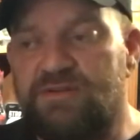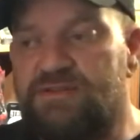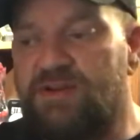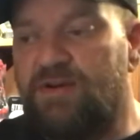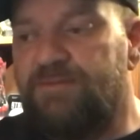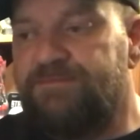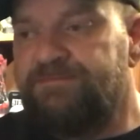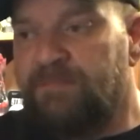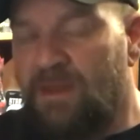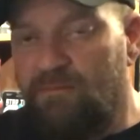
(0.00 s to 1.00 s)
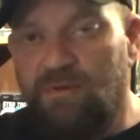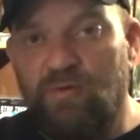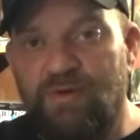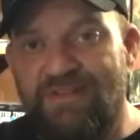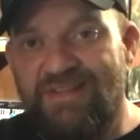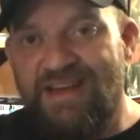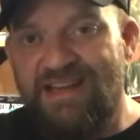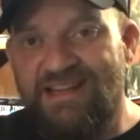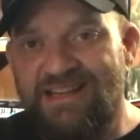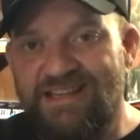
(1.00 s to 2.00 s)
So, but with
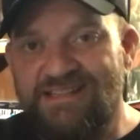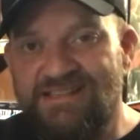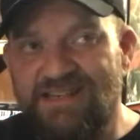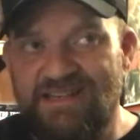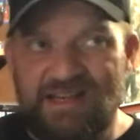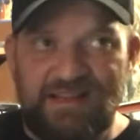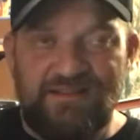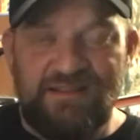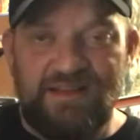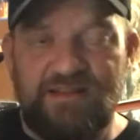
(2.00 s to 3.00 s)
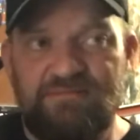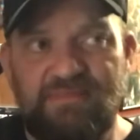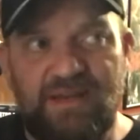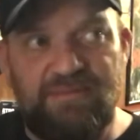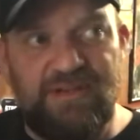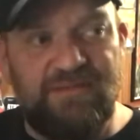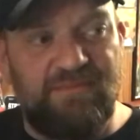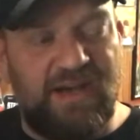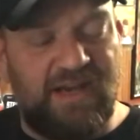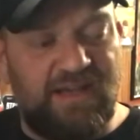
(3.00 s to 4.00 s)
that, like I said, I think maybe in
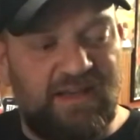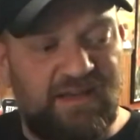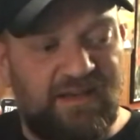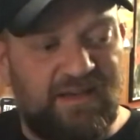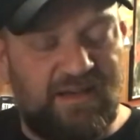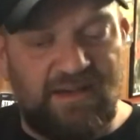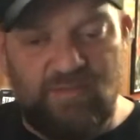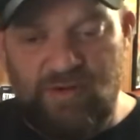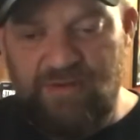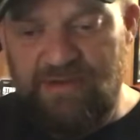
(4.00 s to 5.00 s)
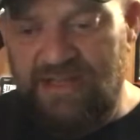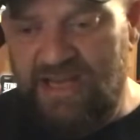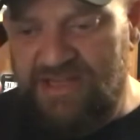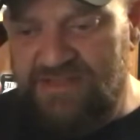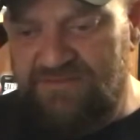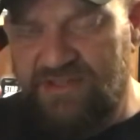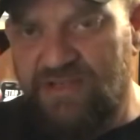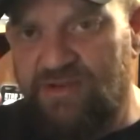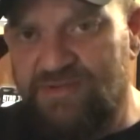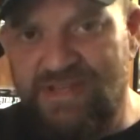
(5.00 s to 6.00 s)
my one of my last
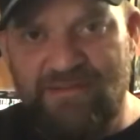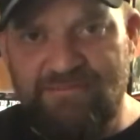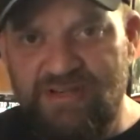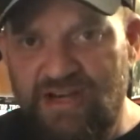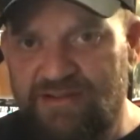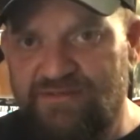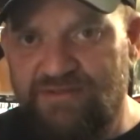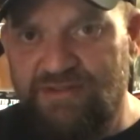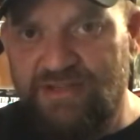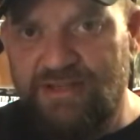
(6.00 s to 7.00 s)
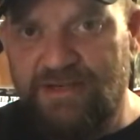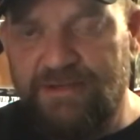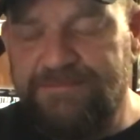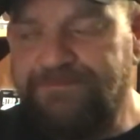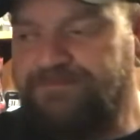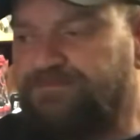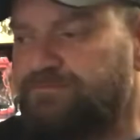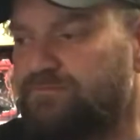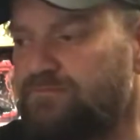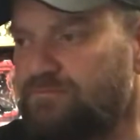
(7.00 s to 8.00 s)
videos, I'm done for the year.
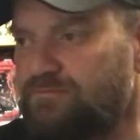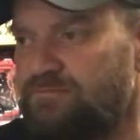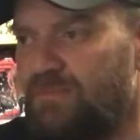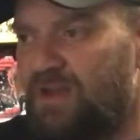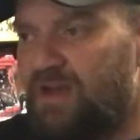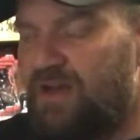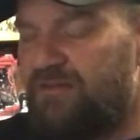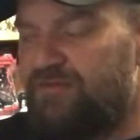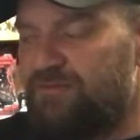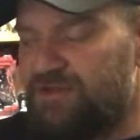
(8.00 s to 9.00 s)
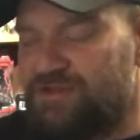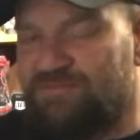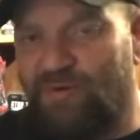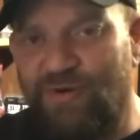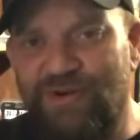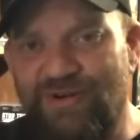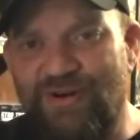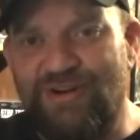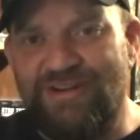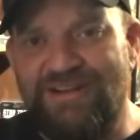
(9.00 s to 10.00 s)
From this point on,